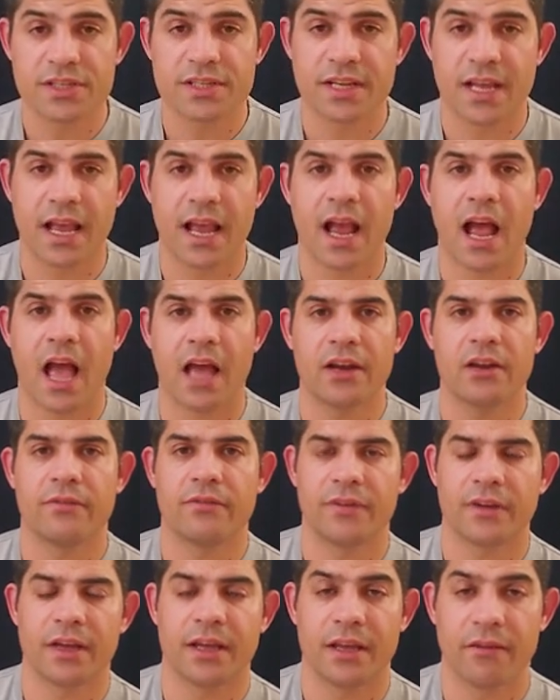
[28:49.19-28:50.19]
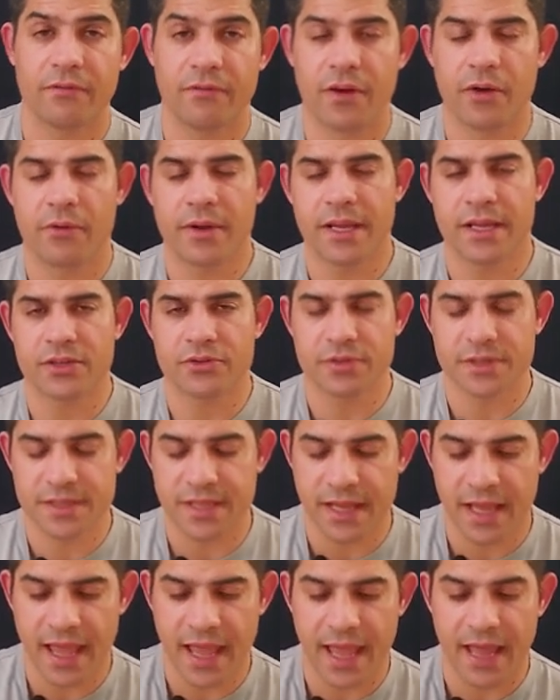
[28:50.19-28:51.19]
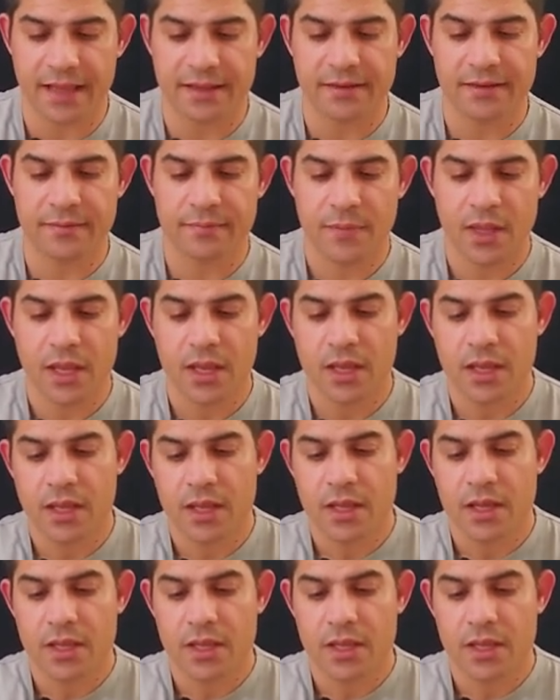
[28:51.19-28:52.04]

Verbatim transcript: which is kind of a very interesting hand.